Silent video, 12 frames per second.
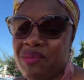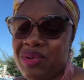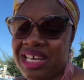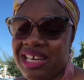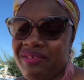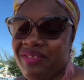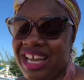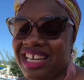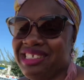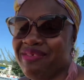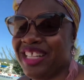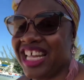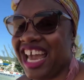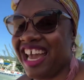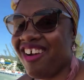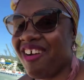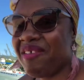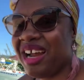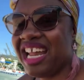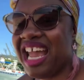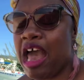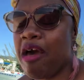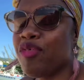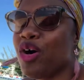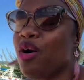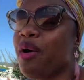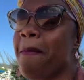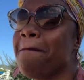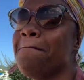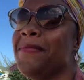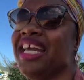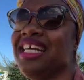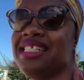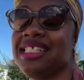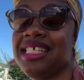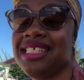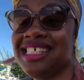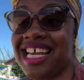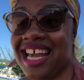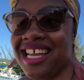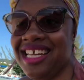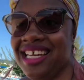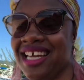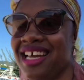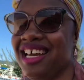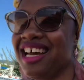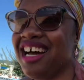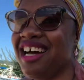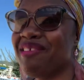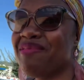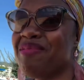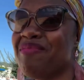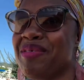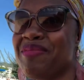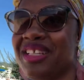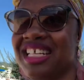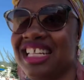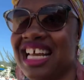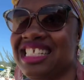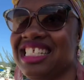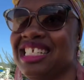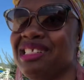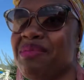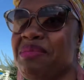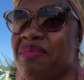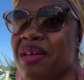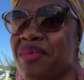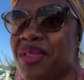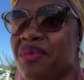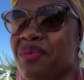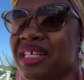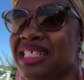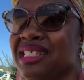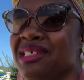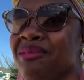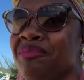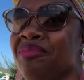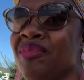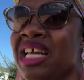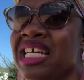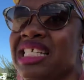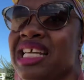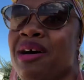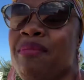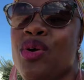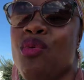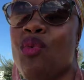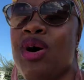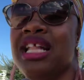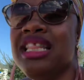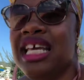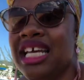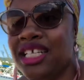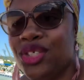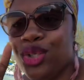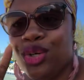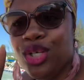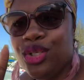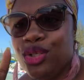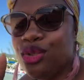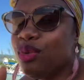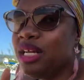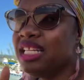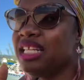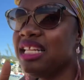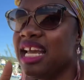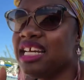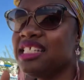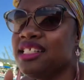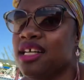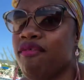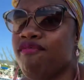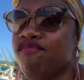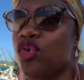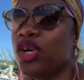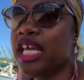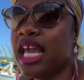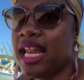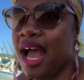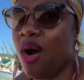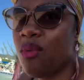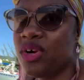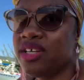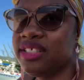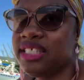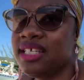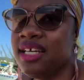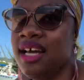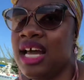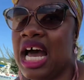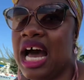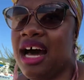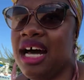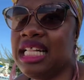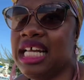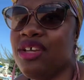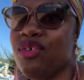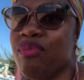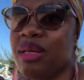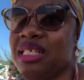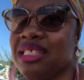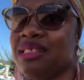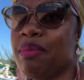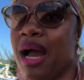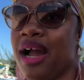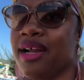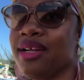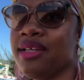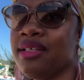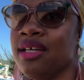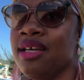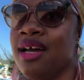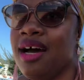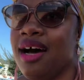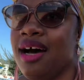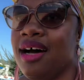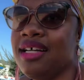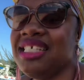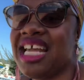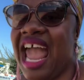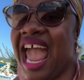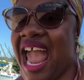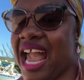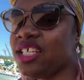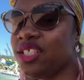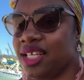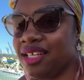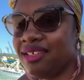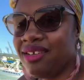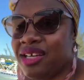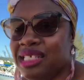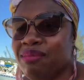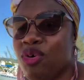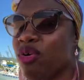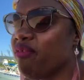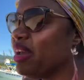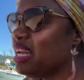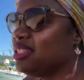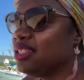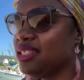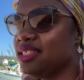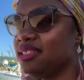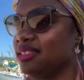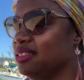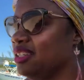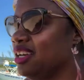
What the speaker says: we give thanks for that. All right. Have an amazing day. Remember the lessons. Remember the wisdom. Tell me one thing that you're going to do in the next 48 hours that you've been inspired to action, because motivation